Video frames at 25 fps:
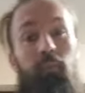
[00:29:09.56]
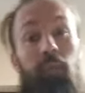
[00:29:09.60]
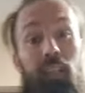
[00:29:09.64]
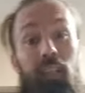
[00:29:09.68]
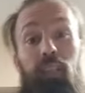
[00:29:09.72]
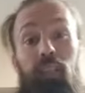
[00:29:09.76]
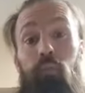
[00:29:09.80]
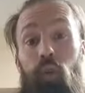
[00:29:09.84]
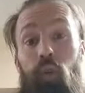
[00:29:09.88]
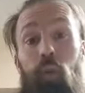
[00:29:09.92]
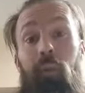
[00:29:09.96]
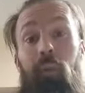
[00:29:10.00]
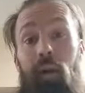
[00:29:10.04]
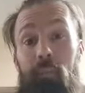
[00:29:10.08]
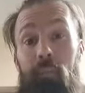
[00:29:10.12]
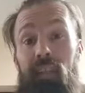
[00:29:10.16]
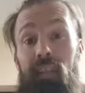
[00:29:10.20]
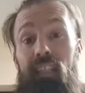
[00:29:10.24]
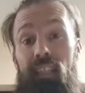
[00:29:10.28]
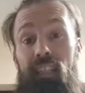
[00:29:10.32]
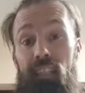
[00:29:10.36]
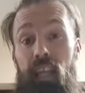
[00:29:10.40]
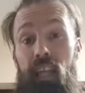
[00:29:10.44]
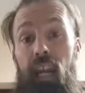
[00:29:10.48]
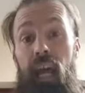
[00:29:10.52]
but the robot
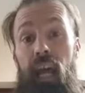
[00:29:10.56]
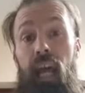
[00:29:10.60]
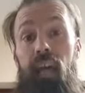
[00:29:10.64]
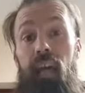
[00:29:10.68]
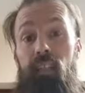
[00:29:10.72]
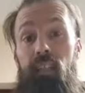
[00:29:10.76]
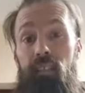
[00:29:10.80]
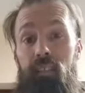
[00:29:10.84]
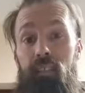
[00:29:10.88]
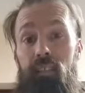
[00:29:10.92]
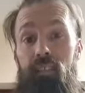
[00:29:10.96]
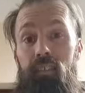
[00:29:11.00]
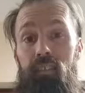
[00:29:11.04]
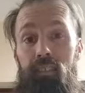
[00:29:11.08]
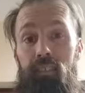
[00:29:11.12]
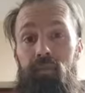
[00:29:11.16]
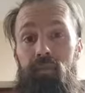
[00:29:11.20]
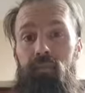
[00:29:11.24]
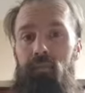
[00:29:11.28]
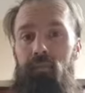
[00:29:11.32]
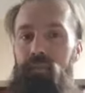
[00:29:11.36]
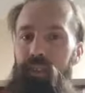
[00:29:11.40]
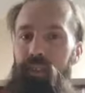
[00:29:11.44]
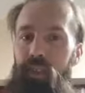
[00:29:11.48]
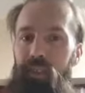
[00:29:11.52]
about to get that ass.
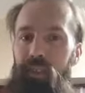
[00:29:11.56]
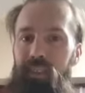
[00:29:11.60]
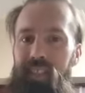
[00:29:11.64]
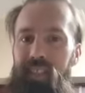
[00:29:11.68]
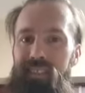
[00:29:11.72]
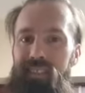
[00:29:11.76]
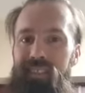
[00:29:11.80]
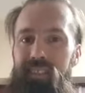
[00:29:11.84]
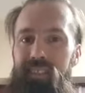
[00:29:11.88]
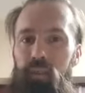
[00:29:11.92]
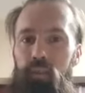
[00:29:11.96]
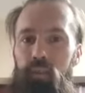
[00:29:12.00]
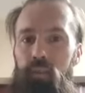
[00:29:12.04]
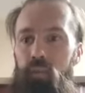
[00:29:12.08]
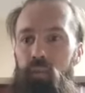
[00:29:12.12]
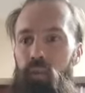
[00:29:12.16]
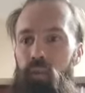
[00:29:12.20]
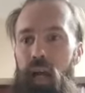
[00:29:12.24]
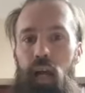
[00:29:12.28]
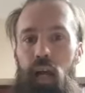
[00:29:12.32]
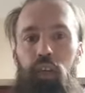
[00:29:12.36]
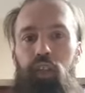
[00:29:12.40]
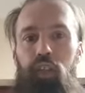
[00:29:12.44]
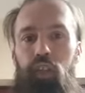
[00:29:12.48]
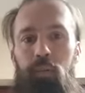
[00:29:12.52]
So it's
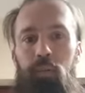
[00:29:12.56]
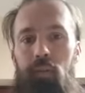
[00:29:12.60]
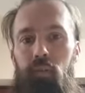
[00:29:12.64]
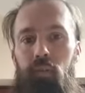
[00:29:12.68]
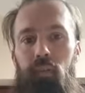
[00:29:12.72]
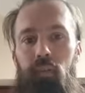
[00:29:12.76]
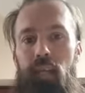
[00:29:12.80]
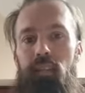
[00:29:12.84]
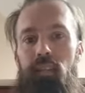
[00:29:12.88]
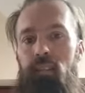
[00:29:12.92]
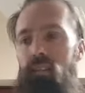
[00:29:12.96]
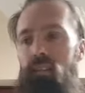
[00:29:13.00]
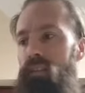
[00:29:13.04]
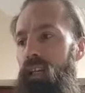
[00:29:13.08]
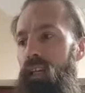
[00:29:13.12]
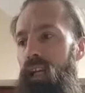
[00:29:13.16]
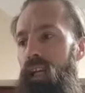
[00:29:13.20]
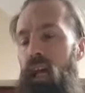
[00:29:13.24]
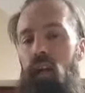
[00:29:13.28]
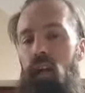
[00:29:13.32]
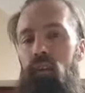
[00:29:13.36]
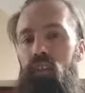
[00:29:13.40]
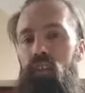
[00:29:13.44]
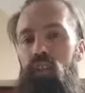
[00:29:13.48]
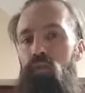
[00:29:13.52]
how can you be racist?
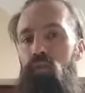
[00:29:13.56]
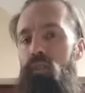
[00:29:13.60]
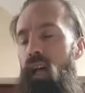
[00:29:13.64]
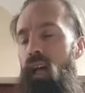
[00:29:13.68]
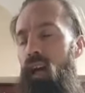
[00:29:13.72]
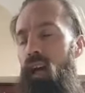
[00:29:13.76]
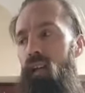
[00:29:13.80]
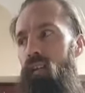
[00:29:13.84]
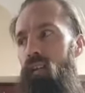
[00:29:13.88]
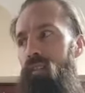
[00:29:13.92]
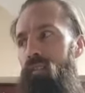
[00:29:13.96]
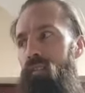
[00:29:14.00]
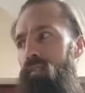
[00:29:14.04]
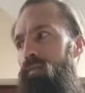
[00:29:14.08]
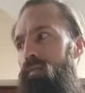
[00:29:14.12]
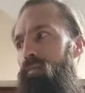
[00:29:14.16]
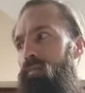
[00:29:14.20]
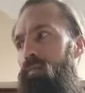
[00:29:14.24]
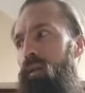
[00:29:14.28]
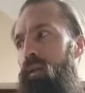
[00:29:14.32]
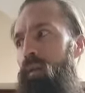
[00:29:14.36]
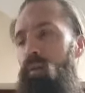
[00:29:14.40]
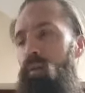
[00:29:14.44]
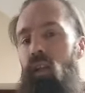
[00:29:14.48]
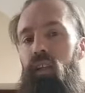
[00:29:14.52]
Like how could you not
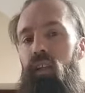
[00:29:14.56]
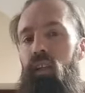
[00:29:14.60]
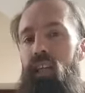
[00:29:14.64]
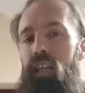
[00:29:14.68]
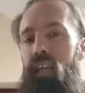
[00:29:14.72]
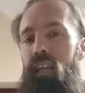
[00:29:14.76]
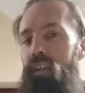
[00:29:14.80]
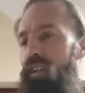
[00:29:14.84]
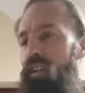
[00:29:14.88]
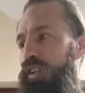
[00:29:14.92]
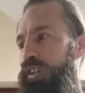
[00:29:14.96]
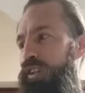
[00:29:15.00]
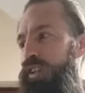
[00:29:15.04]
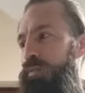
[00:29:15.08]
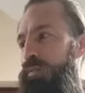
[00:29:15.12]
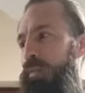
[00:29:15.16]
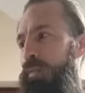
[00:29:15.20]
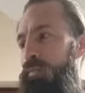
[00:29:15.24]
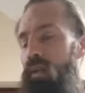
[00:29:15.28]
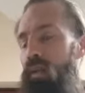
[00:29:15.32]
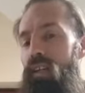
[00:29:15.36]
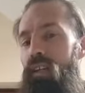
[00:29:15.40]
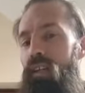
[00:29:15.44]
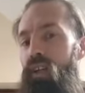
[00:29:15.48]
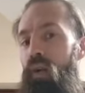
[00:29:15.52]
be able to look at another
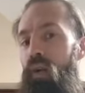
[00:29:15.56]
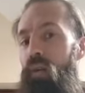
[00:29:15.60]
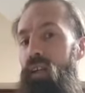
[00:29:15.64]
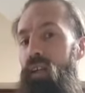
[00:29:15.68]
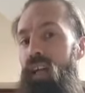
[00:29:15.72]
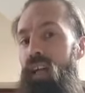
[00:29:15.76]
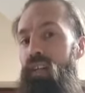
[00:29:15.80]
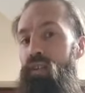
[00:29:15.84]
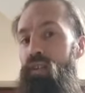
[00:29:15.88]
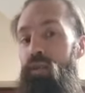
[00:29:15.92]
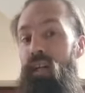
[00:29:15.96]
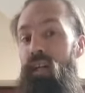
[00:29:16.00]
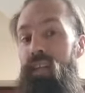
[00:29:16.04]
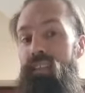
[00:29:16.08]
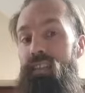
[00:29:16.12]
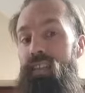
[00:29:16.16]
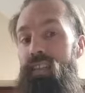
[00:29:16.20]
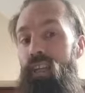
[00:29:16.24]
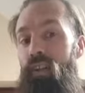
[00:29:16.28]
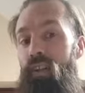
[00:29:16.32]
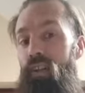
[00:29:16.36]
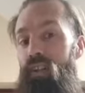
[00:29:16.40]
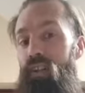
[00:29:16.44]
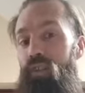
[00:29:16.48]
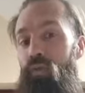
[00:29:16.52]
human being knowing that you got to
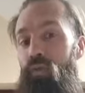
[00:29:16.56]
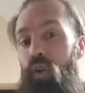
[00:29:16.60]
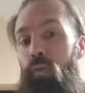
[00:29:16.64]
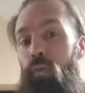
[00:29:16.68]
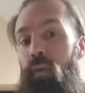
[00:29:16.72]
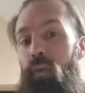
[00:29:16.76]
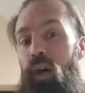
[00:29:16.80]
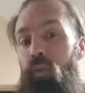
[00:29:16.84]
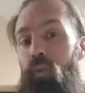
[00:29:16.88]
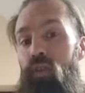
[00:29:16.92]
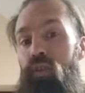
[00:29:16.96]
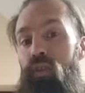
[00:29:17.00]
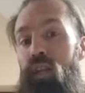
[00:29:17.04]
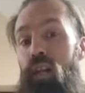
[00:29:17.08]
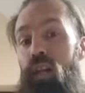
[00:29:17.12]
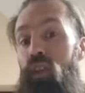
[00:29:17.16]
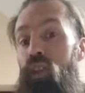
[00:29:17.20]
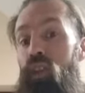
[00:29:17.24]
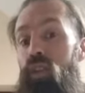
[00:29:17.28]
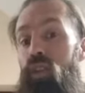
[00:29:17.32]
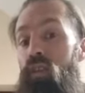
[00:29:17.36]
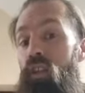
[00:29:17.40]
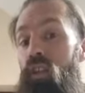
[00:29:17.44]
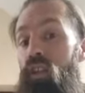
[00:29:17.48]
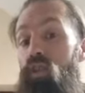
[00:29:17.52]
take on this robot when you
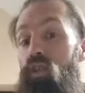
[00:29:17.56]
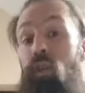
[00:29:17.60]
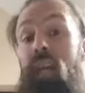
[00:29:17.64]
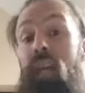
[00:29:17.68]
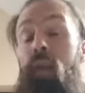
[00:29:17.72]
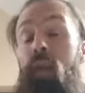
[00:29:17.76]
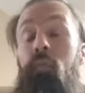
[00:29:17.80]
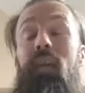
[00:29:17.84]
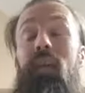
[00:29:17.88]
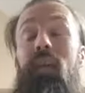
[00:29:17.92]
got you can't we